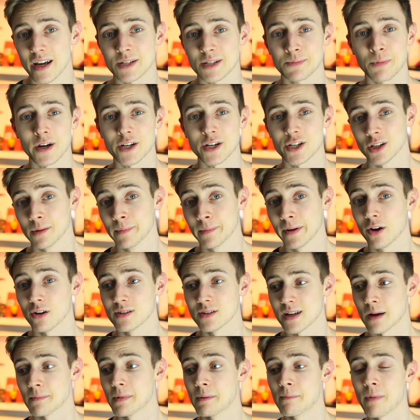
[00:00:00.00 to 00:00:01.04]
especially
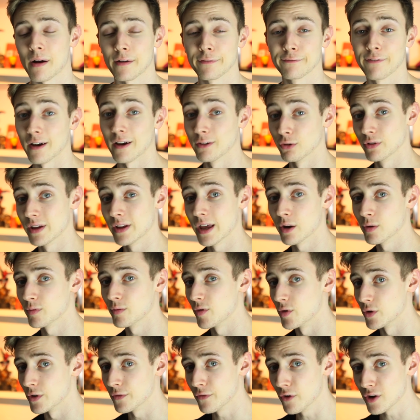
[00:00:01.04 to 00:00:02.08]
because I'm in my final year of
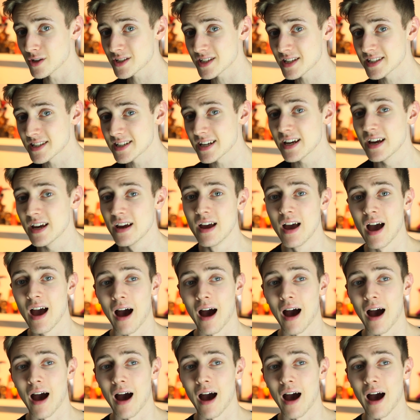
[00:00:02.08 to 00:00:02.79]
university,